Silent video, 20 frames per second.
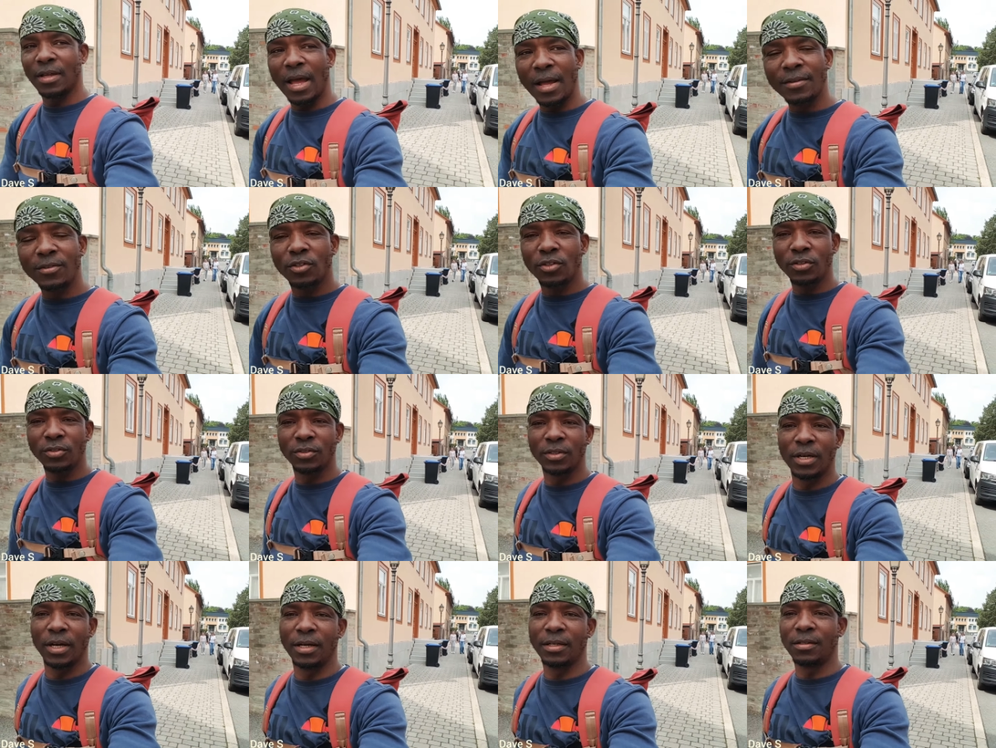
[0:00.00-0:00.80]
I told
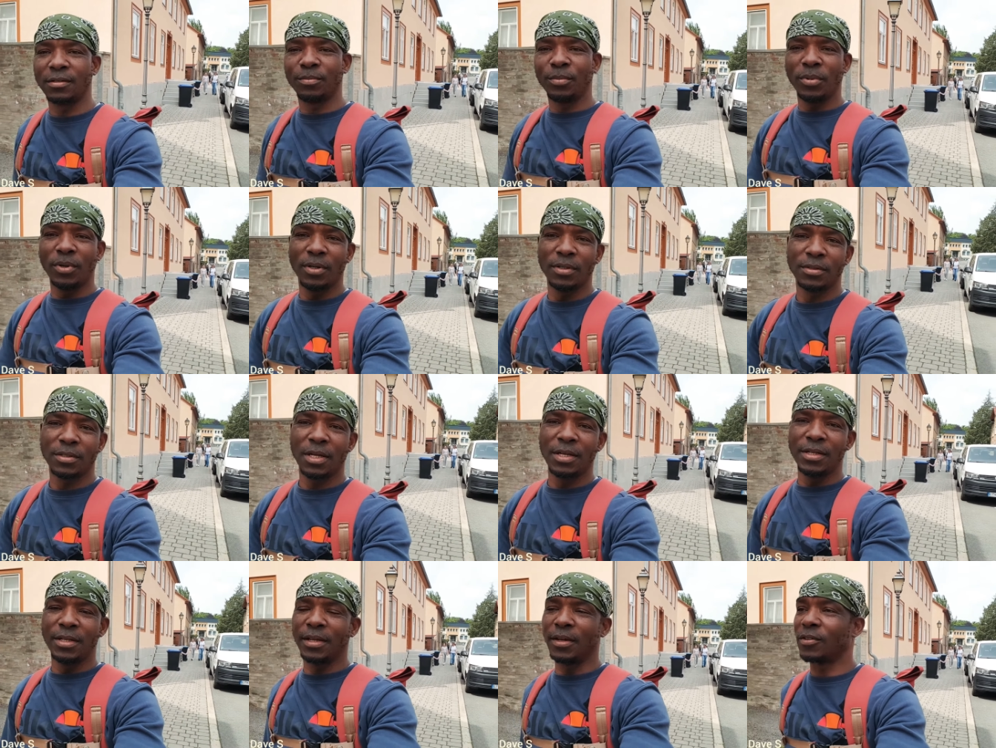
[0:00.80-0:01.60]
you guys, but
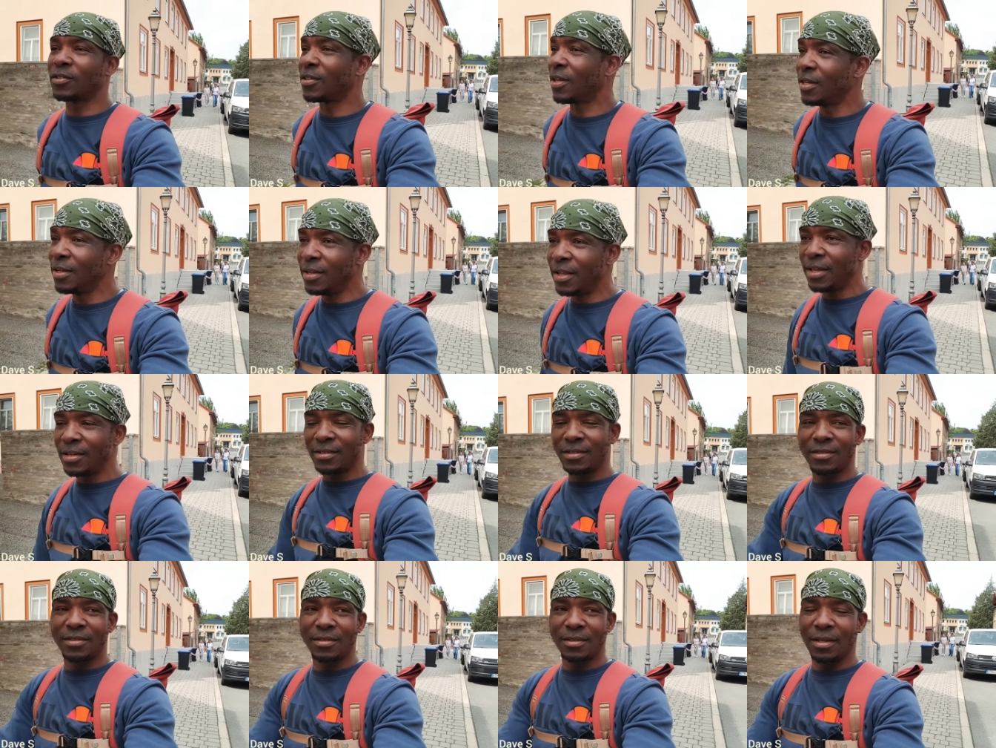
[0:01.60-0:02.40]
Sunday,
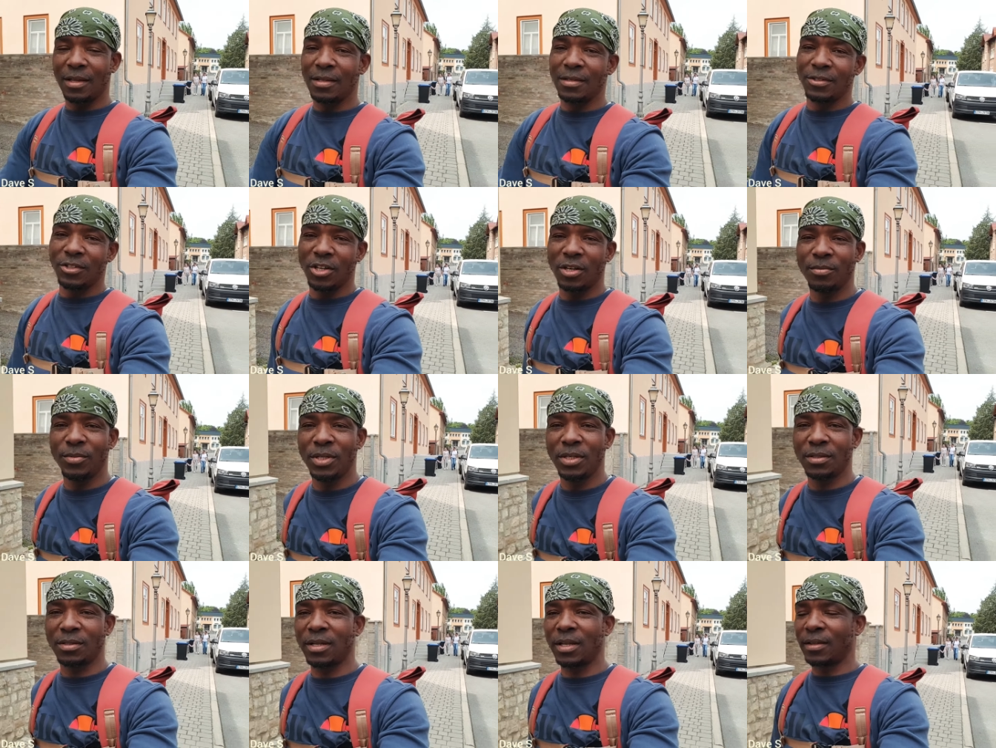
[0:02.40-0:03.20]
Sundays in
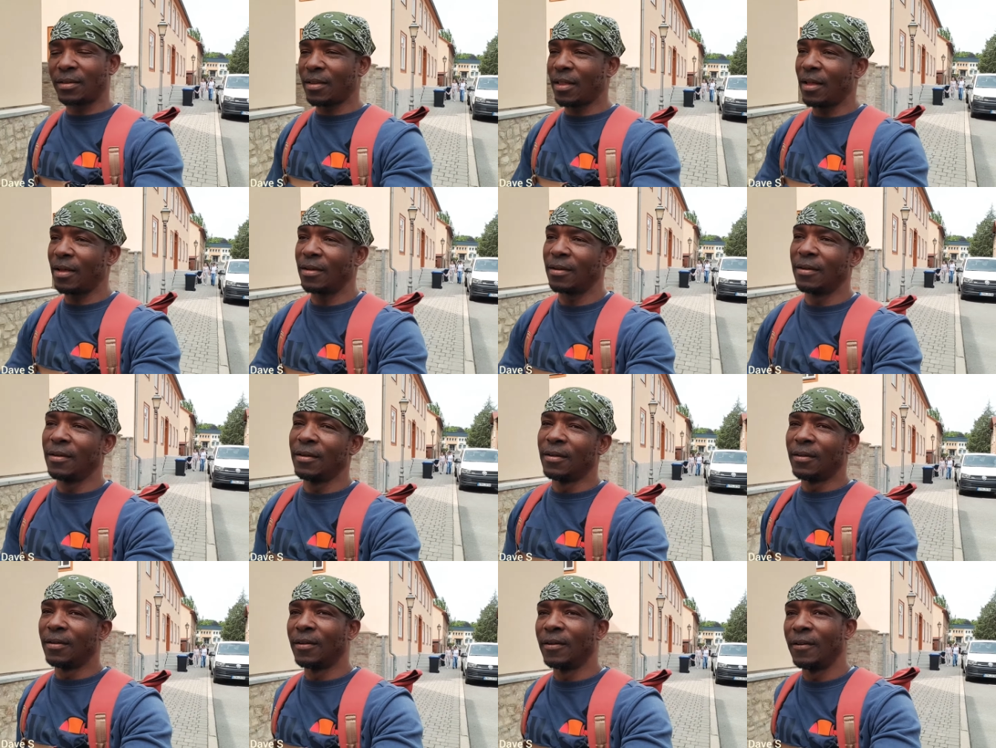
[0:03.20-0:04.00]
Germany is like that.
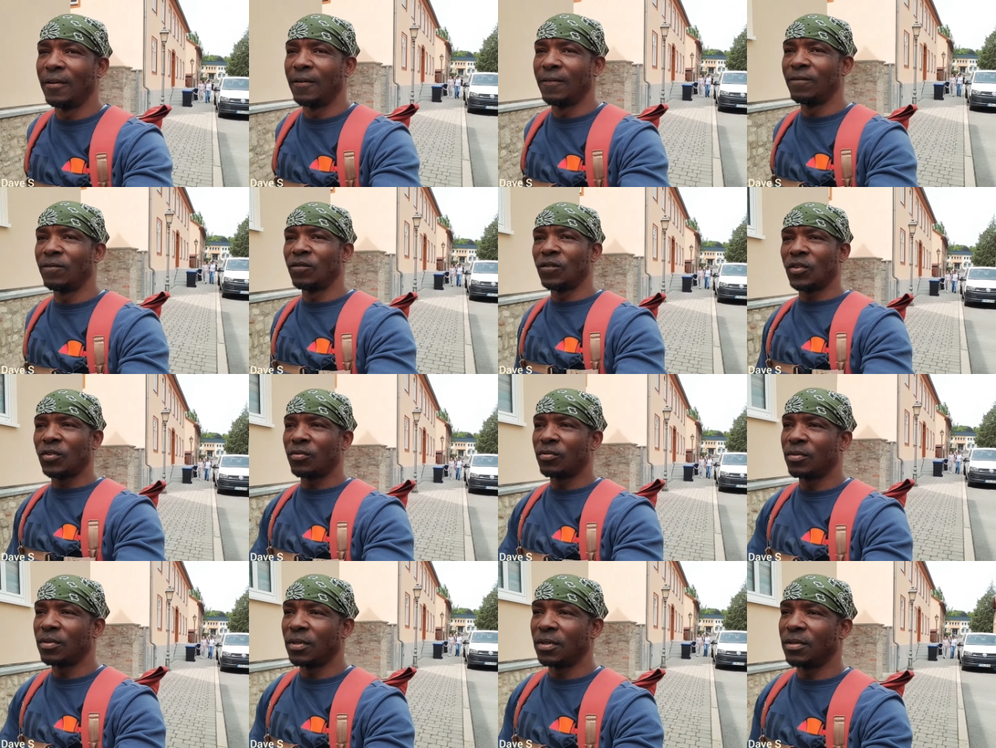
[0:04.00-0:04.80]

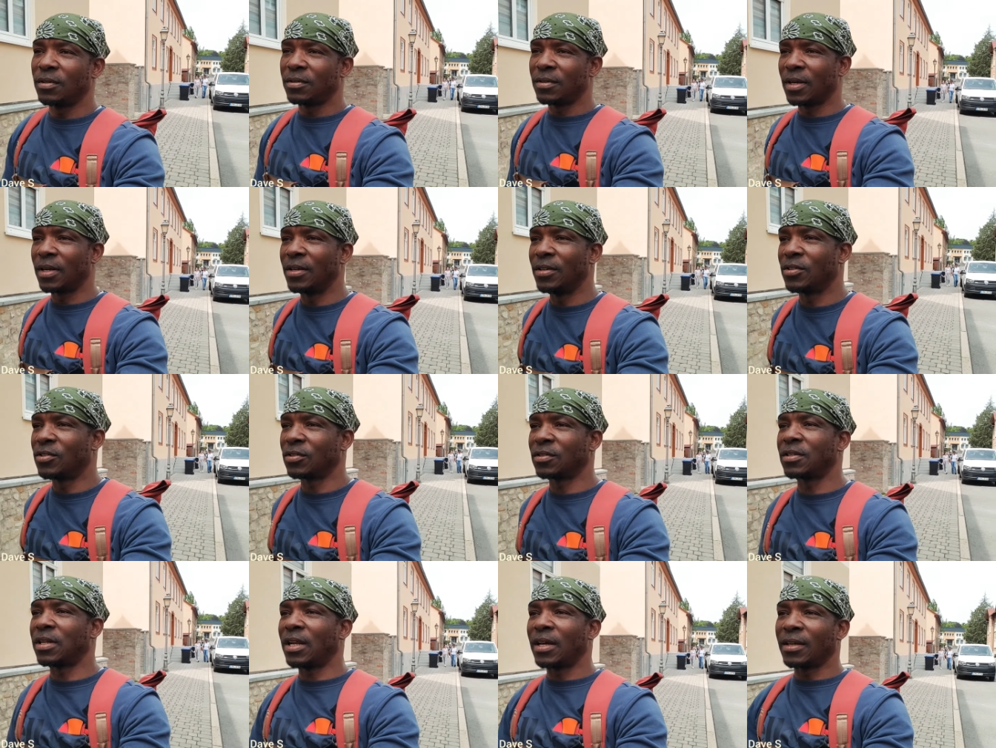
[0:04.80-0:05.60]
It's
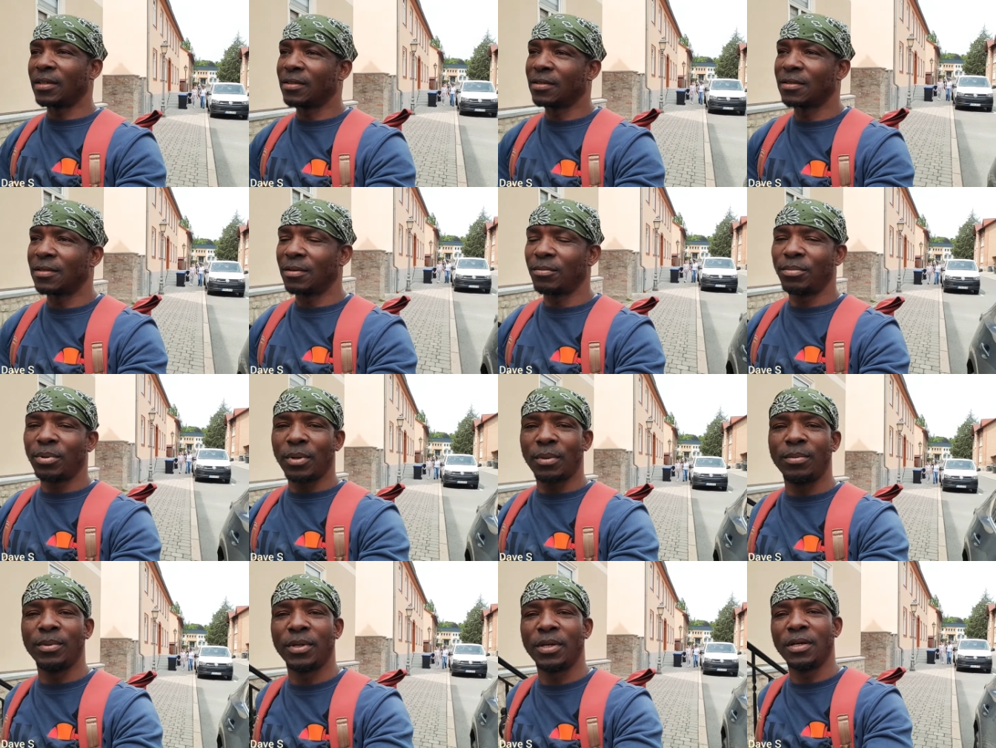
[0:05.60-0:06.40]
just like the same
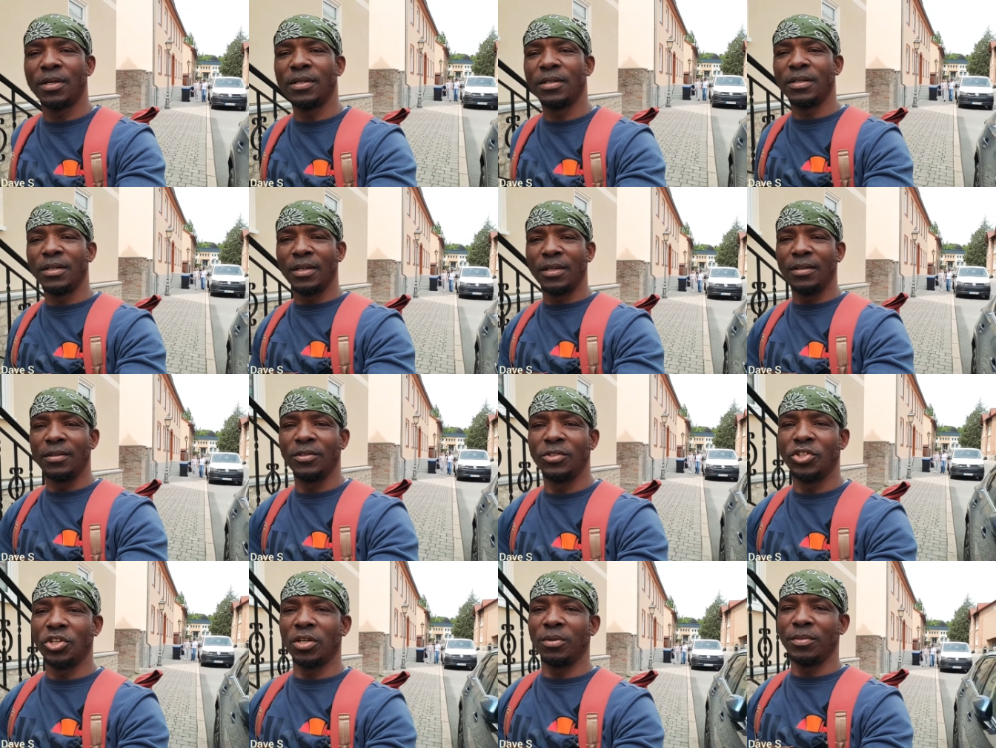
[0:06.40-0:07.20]
public holiday in
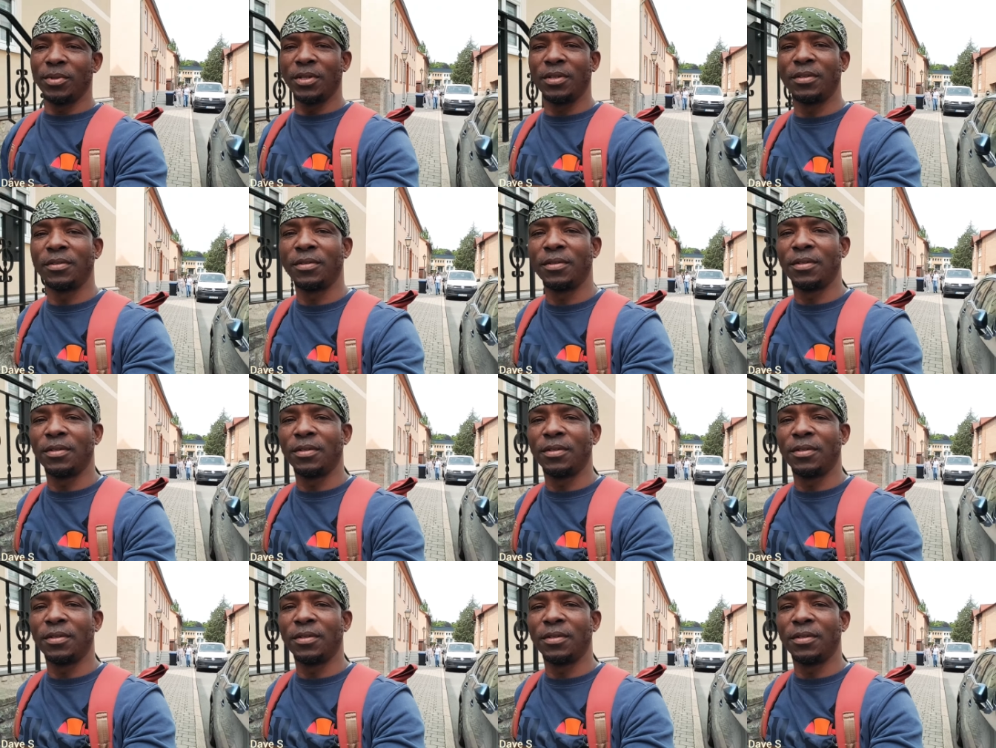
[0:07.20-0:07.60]
Germany.